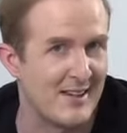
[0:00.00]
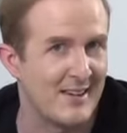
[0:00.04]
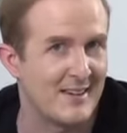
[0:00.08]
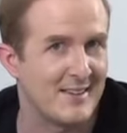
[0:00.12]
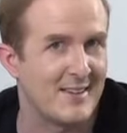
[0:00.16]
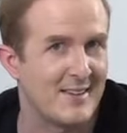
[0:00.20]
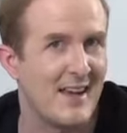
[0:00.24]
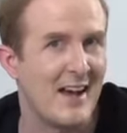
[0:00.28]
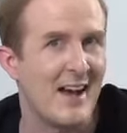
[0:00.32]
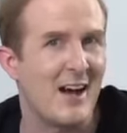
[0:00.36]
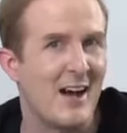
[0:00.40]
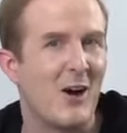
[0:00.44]

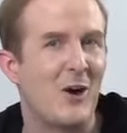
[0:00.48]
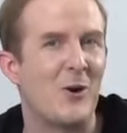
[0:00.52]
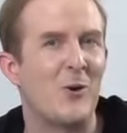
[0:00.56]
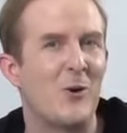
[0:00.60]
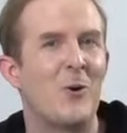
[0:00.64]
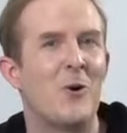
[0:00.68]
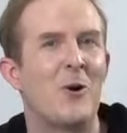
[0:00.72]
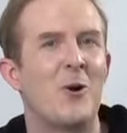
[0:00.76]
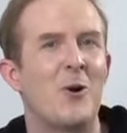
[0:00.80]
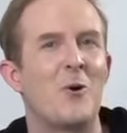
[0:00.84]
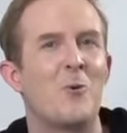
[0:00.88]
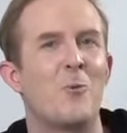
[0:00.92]

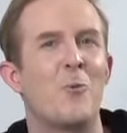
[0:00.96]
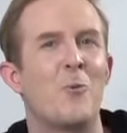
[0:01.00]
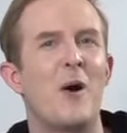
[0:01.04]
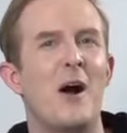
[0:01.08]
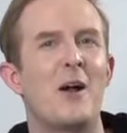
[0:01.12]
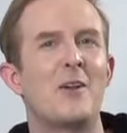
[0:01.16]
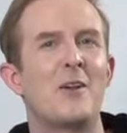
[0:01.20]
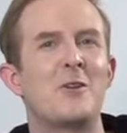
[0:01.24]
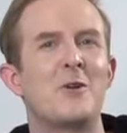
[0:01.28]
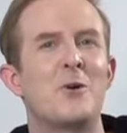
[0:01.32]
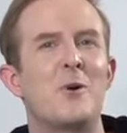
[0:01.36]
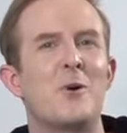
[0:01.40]
Now,
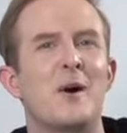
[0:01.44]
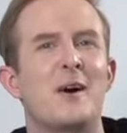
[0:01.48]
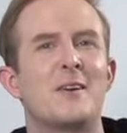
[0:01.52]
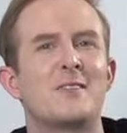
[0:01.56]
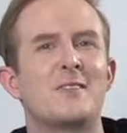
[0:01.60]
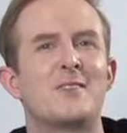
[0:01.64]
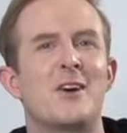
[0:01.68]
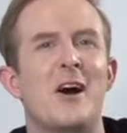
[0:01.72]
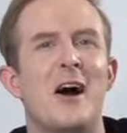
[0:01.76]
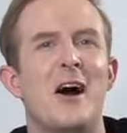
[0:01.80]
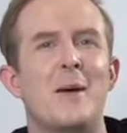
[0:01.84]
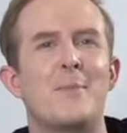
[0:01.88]
while you are
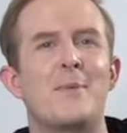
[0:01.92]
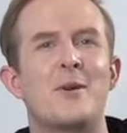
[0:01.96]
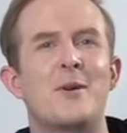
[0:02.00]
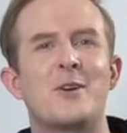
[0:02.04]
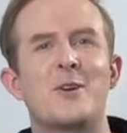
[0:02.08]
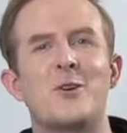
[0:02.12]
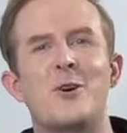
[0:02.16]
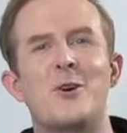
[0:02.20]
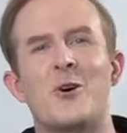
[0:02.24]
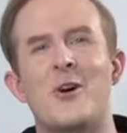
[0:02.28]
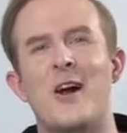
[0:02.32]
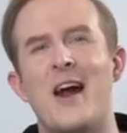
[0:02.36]

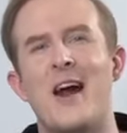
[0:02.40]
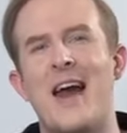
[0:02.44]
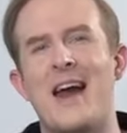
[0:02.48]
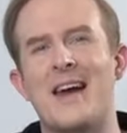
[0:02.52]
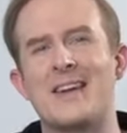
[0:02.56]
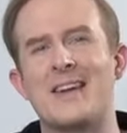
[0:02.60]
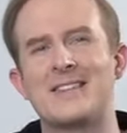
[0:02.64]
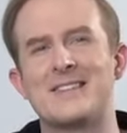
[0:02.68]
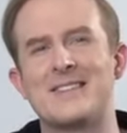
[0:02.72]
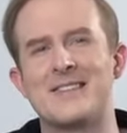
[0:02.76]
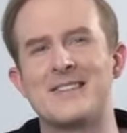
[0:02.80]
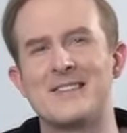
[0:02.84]
typing your
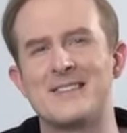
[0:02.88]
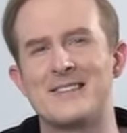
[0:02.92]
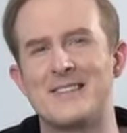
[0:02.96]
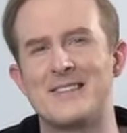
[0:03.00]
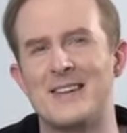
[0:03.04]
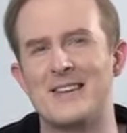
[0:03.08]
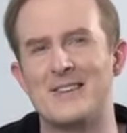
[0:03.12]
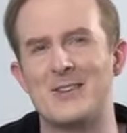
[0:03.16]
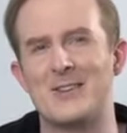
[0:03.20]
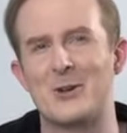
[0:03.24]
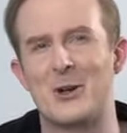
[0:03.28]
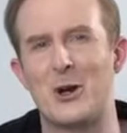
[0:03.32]
answers
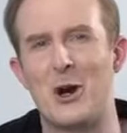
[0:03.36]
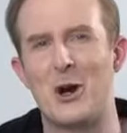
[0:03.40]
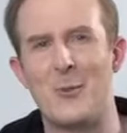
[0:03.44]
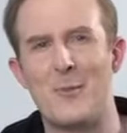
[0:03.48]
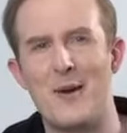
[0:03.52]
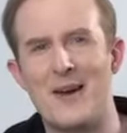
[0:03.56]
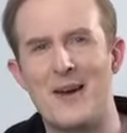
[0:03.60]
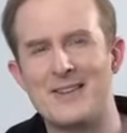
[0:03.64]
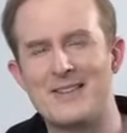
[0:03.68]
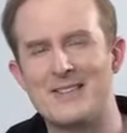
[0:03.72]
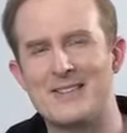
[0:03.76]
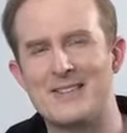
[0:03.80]
in the
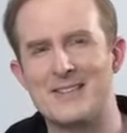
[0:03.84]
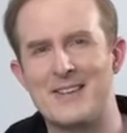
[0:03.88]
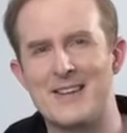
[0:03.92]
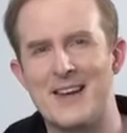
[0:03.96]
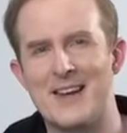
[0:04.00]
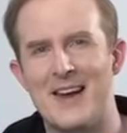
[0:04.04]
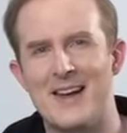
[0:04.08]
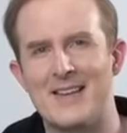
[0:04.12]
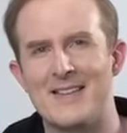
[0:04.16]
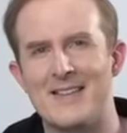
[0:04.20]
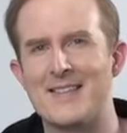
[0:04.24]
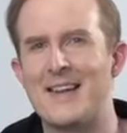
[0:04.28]
comments,
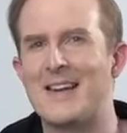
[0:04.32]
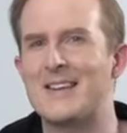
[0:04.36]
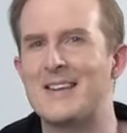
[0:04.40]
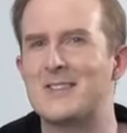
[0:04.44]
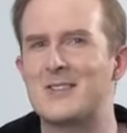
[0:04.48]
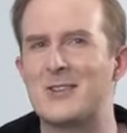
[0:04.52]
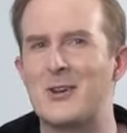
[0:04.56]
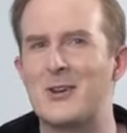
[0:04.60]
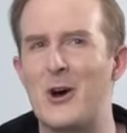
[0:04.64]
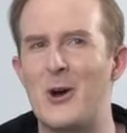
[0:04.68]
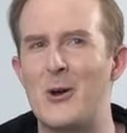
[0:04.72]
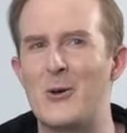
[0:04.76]

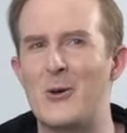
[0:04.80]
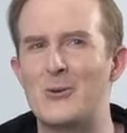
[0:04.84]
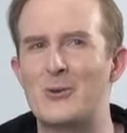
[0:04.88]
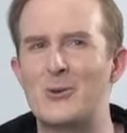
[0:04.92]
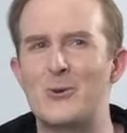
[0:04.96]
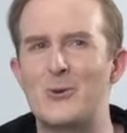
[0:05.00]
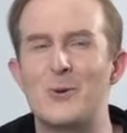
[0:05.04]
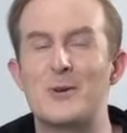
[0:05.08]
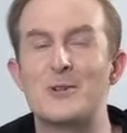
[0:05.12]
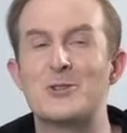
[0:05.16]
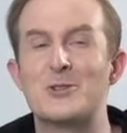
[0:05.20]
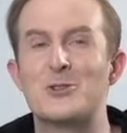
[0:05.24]
let's go
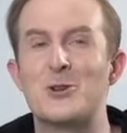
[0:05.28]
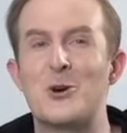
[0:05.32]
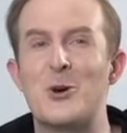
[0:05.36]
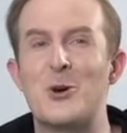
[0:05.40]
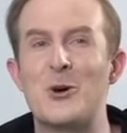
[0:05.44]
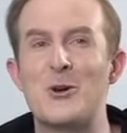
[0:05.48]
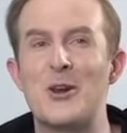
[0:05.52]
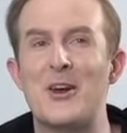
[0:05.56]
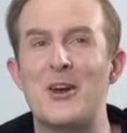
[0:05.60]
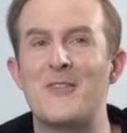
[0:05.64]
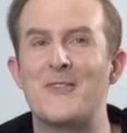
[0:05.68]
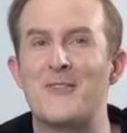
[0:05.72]
to a
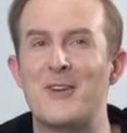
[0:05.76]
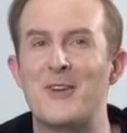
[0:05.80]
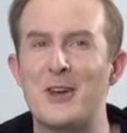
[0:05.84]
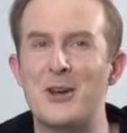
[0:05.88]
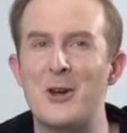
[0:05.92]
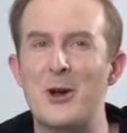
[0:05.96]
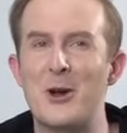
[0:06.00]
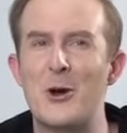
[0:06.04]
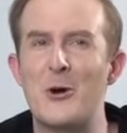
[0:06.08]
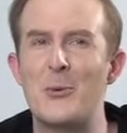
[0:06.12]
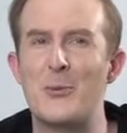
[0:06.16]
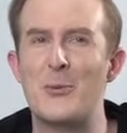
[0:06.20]
short
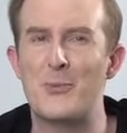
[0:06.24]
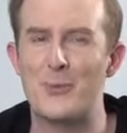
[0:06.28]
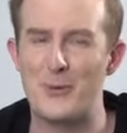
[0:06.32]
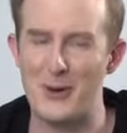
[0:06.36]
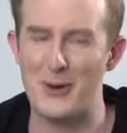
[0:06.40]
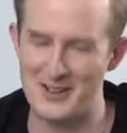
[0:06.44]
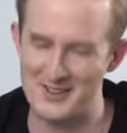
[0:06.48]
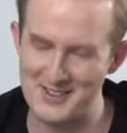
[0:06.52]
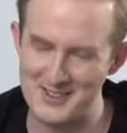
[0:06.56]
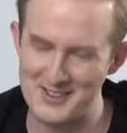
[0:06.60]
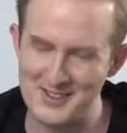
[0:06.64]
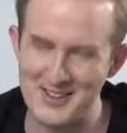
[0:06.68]
video
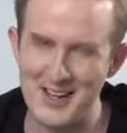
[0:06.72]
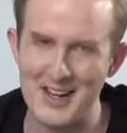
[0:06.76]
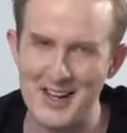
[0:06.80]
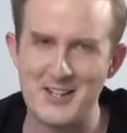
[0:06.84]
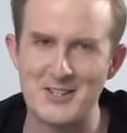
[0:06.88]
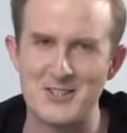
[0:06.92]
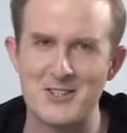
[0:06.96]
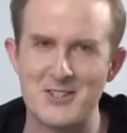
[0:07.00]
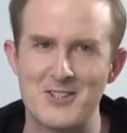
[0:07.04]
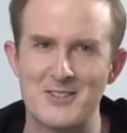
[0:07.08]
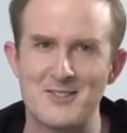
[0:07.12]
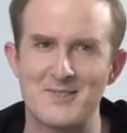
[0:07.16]

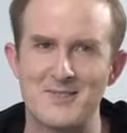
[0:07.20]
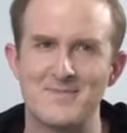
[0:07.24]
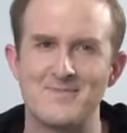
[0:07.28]
presentation.